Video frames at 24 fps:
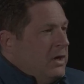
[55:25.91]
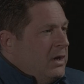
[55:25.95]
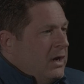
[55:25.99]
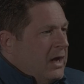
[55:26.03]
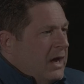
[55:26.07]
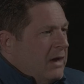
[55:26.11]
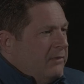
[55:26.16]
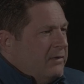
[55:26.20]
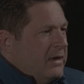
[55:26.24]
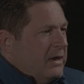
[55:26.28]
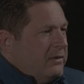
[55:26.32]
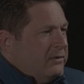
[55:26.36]
we
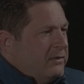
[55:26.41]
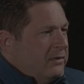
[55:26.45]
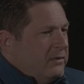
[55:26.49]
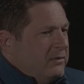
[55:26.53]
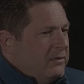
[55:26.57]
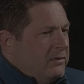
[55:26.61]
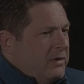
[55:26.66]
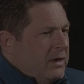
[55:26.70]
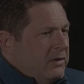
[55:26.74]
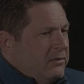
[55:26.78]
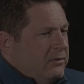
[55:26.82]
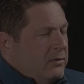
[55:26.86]
didn't have that
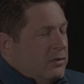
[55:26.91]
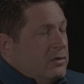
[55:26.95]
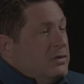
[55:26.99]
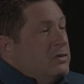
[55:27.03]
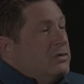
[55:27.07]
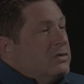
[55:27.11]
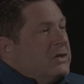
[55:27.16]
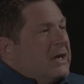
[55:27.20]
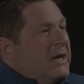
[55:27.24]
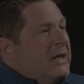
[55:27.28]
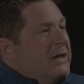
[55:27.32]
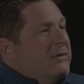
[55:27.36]
success
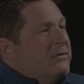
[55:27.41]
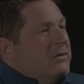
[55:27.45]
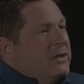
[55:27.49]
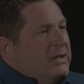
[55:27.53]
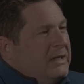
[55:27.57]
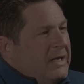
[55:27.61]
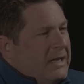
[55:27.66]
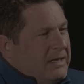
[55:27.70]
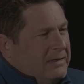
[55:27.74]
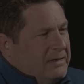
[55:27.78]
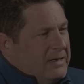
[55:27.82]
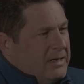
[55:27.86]
so it was kind of
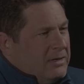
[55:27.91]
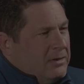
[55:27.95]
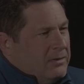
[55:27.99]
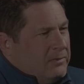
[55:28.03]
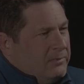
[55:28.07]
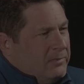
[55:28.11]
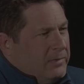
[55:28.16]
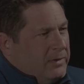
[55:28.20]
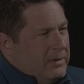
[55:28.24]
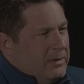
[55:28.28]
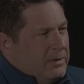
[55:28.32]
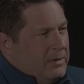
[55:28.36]
a
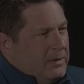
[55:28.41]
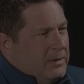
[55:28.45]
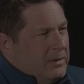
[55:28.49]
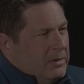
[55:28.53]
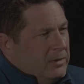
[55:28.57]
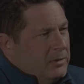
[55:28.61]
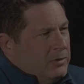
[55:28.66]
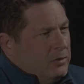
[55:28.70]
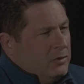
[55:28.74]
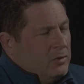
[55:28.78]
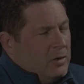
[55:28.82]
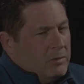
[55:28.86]
letdown
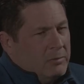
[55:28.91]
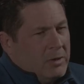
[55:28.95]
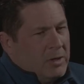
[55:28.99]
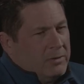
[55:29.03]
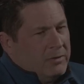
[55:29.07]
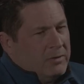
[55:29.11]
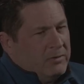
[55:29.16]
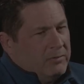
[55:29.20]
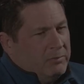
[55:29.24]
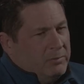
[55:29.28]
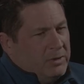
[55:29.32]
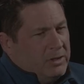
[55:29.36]
mm-hmm. you know mm-hmm. i'm
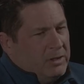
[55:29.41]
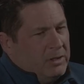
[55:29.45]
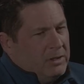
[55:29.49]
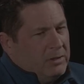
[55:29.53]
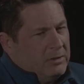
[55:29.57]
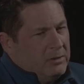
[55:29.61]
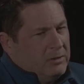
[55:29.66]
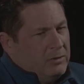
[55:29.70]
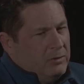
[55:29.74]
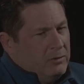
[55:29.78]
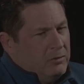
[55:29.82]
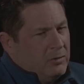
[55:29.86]
on this
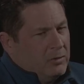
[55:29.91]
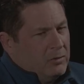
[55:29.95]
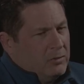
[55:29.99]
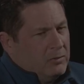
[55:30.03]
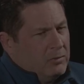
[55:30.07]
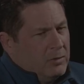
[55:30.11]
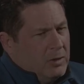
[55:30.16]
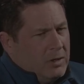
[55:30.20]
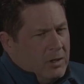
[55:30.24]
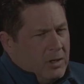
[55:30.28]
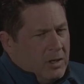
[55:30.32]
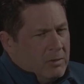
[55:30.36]
big you
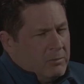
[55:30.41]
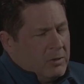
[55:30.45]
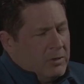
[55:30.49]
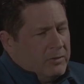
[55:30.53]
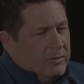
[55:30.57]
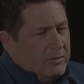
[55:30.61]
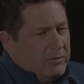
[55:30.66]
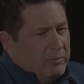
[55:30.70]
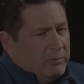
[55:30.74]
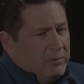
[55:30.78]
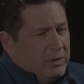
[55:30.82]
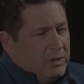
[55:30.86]
know i'm
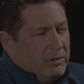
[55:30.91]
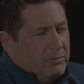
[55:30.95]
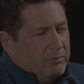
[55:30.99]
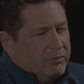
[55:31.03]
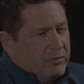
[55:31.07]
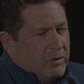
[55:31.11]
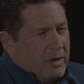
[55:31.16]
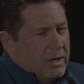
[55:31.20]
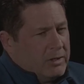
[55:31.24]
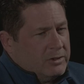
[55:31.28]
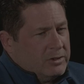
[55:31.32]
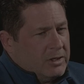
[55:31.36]
on this
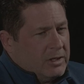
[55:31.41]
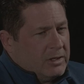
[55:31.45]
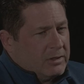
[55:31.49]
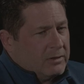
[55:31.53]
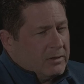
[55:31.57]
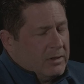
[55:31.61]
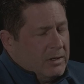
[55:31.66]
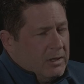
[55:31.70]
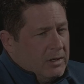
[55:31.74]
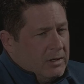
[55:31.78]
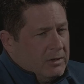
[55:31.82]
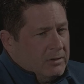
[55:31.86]
big
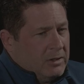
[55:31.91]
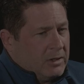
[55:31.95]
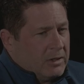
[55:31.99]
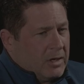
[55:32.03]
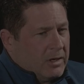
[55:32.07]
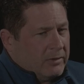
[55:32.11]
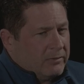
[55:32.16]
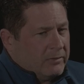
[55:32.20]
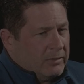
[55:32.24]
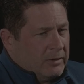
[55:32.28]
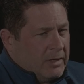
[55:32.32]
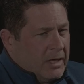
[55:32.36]
project that
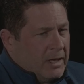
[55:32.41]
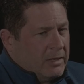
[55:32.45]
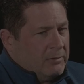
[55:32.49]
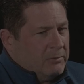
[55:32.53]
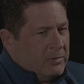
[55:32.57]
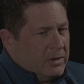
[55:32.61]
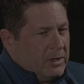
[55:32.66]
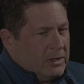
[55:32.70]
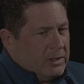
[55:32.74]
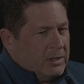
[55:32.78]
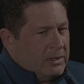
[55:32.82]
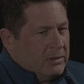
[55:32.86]
costs a lot
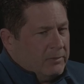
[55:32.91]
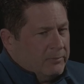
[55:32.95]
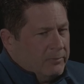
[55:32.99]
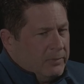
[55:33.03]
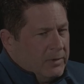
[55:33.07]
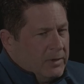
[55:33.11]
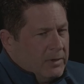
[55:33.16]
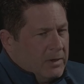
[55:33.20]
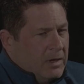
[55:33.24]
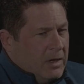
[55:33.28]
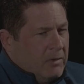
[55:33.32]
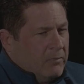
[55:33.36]
of money
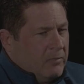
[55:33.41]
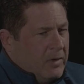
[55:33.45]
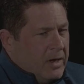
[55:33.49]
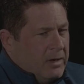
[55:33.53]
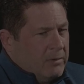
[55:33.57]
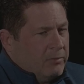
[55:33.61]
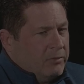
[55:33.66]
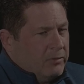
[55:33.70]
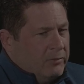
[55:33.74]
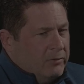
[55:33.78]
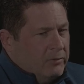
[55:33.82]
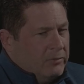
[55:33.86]
i'm
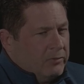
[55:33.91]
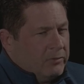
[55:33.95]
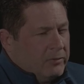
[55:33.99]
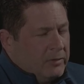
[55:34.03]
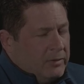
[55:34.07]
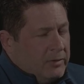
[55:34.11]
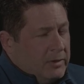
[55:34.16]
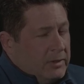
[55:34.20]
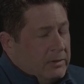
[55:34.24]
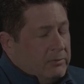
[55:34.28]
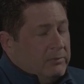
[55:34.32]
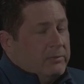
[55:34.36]
writer
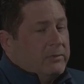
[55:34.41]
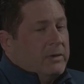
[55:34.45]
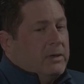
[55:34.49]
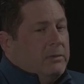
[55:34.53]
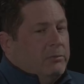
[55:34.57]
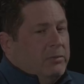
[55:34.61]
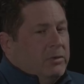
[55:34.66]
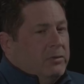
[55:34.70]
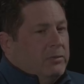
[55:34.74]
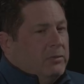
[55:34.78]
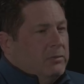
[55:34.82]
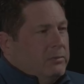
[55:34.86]
producer and then it was
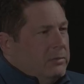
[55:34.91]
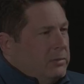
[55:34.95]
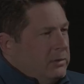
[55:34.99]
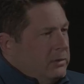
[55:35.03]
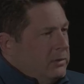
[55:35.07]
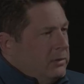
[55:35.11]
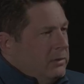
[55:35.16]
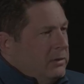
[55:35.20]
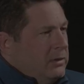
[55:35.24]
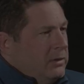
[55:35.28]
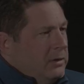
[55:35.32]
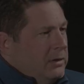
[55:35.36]
like boom
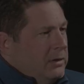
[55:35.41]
